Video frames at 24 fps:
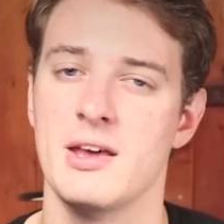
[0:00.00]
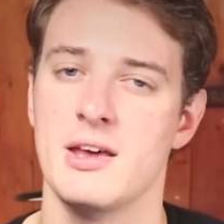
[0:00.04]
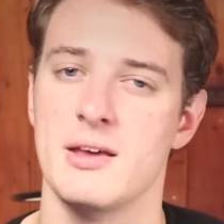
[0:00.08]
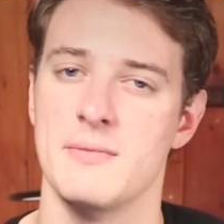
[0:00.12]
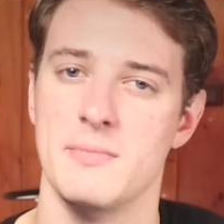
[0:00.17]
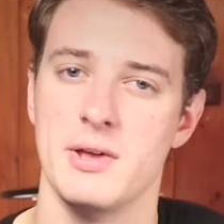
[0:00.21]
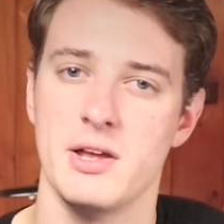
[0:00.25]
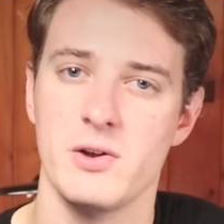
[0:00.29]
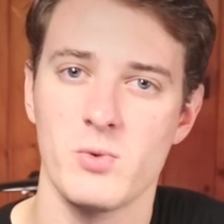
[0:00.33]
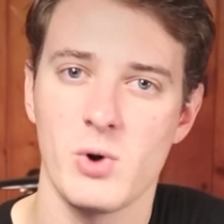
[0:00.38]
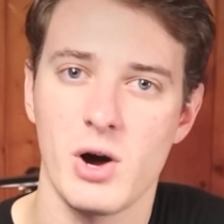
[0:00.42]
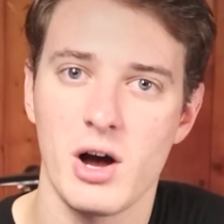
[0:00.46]

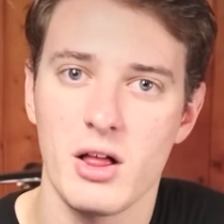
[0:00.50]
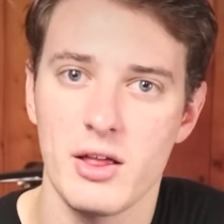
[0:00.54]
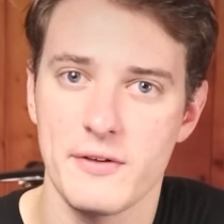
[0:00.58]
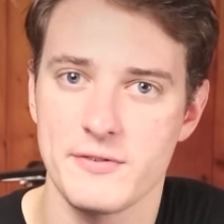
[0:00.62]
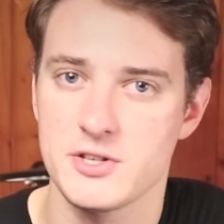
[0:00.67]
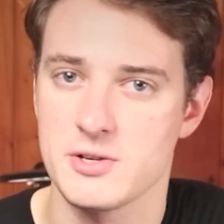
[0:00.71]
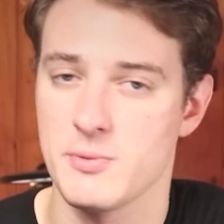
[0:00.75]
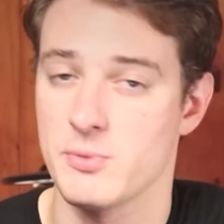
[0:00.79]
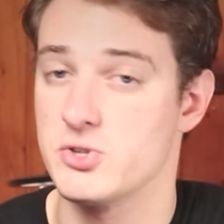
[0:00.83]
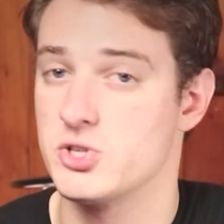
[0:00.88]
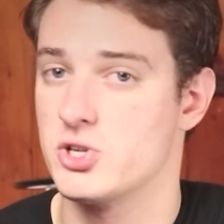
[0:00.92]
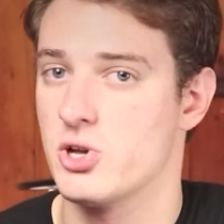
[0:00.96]
Meanwhile, if
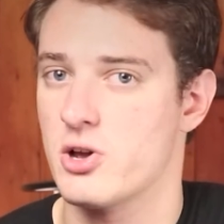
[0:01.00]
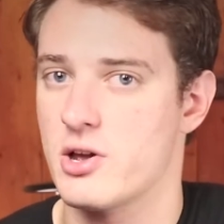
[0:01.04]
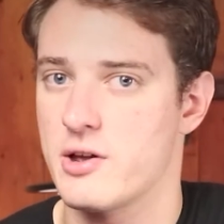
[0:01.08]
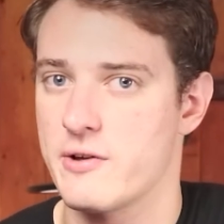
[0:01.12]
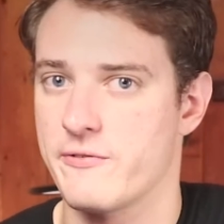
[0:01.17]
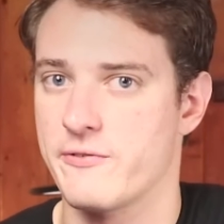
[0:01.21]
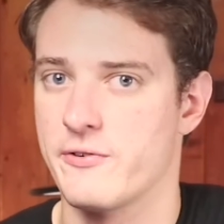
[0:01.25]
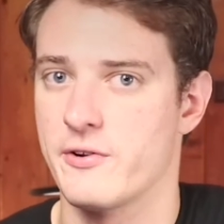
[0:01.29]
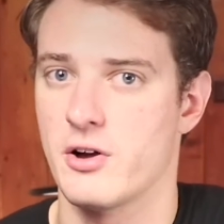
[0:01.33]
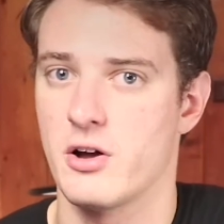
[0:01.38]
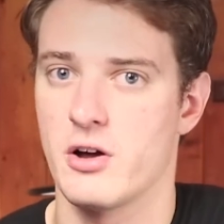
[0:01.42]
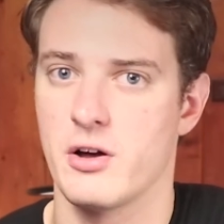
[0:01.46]
someone took it
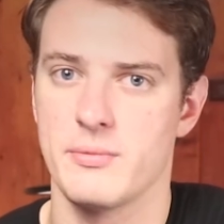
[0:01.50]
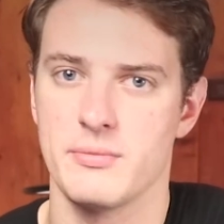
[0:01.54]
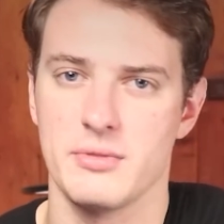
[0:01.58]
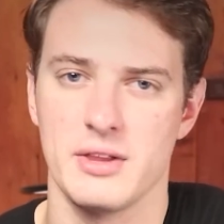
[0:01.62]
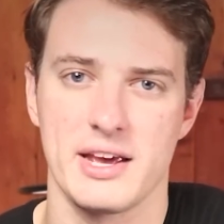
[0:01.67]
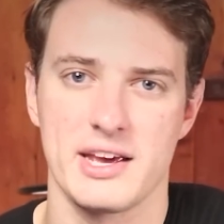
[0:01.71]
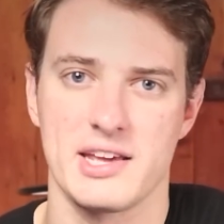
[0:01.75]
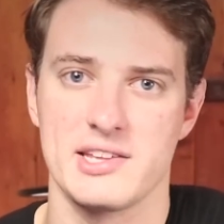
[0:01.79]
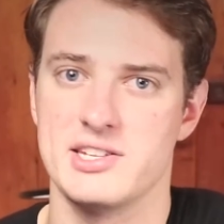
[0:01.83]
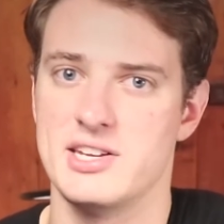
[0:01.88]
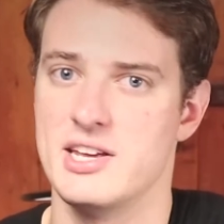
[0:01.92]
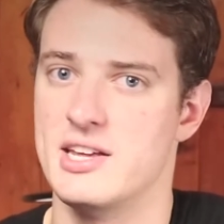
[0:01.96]
from
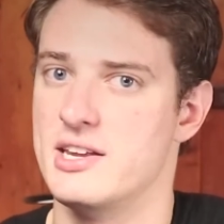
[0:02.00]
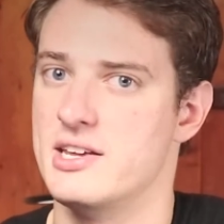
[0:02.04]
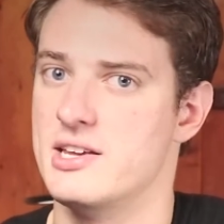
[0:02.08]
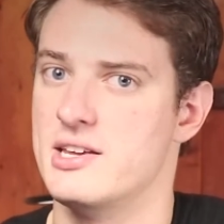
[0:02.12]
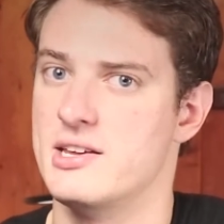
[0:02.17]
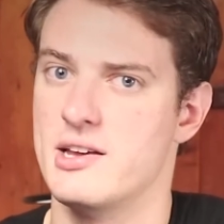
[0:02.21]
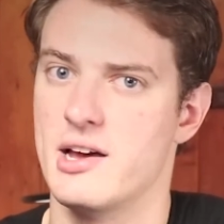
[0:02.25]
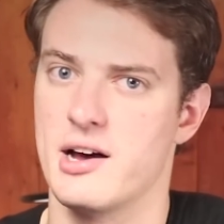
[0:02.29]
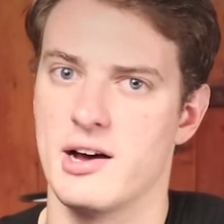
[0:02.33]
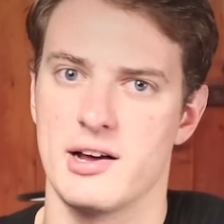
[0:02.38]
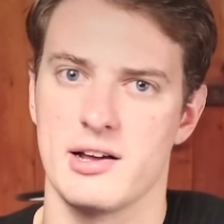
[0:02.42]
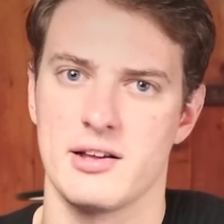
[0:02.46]
like a
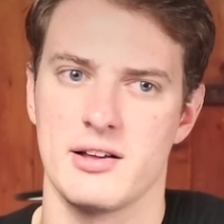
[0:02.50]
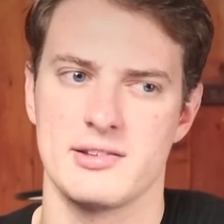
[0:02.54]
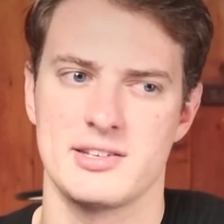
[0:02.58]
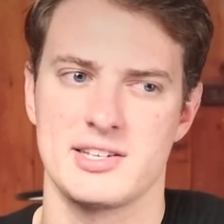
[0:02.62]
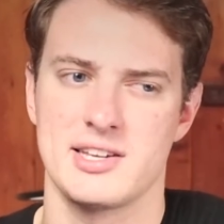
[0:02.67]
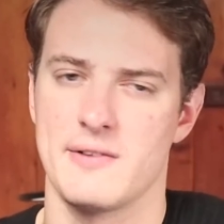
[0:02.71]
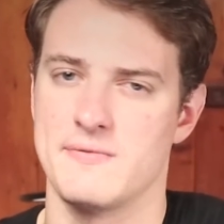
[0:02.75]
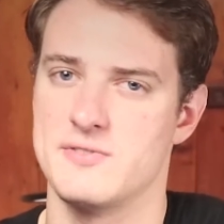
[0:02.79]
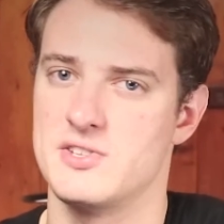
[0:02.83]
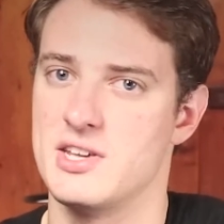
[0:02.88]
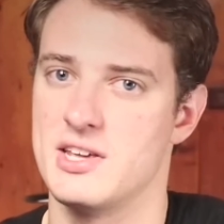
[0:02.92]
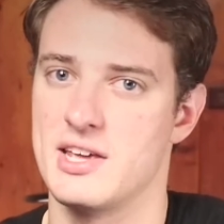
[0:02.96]

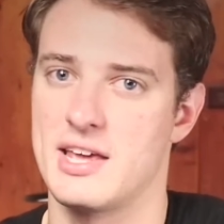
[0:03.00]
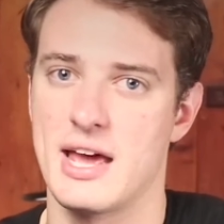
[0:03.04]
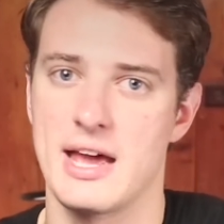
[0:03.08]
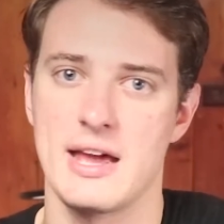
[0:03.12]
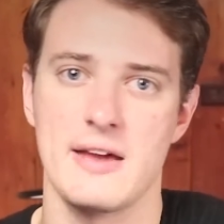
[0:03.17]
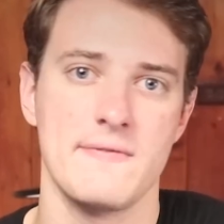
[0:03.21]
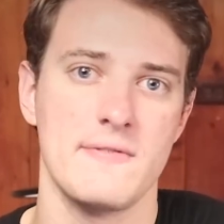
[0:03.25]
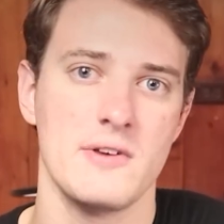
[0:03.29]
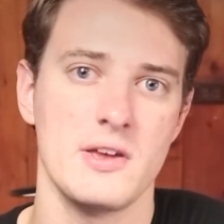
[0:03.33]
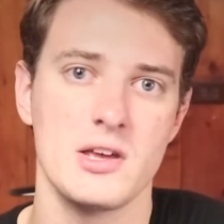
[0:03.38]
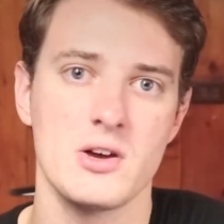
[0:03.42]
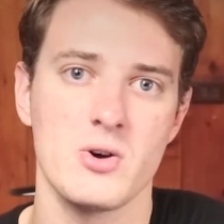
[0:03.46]

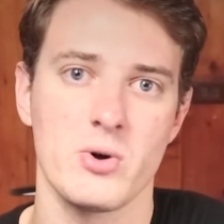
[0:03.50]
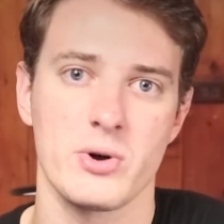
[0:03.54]
TD17KV uh,